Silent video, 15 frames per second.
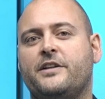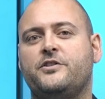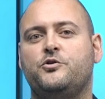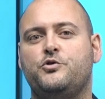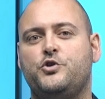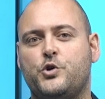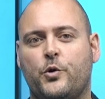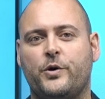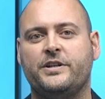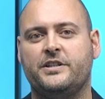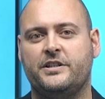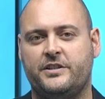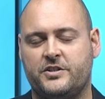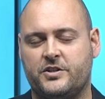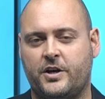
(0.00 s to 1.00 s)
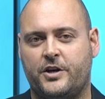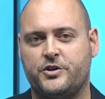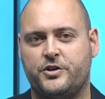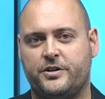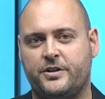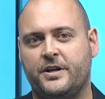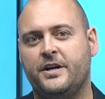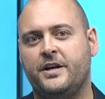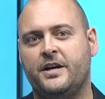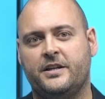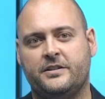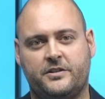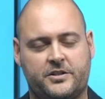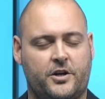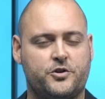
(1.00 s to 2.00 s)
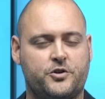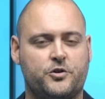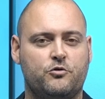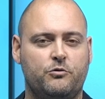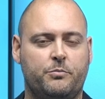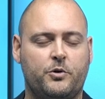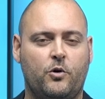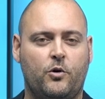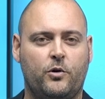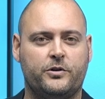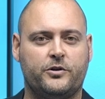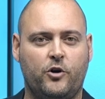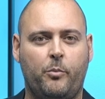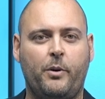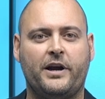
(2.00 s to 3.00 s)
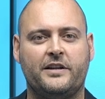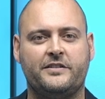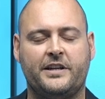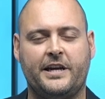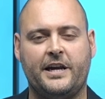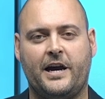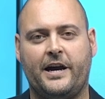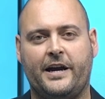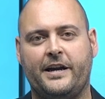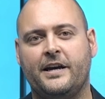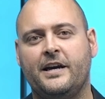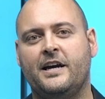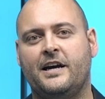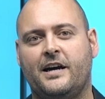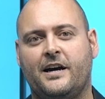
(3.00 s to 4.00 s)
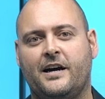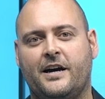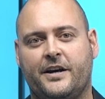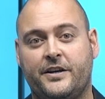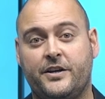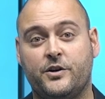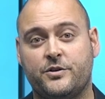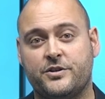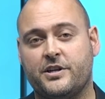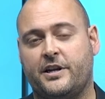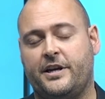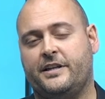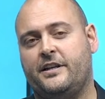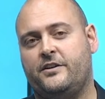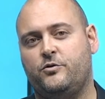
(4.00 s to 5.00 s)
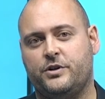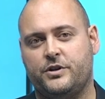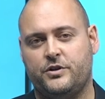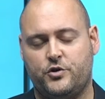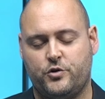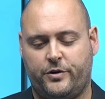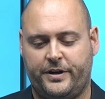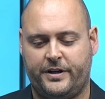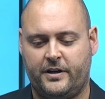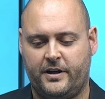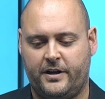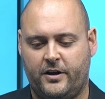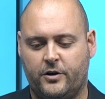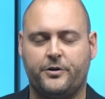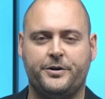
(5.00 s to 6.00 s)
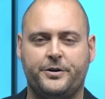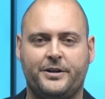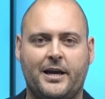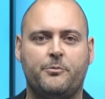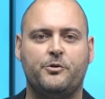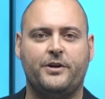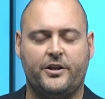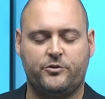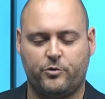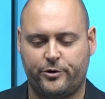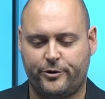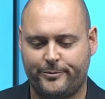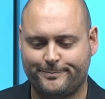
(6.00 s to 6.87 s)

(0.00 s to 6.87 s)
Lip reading: you join the discussion group called Copilot and AI. Here's a link that you can join on our Yammer network.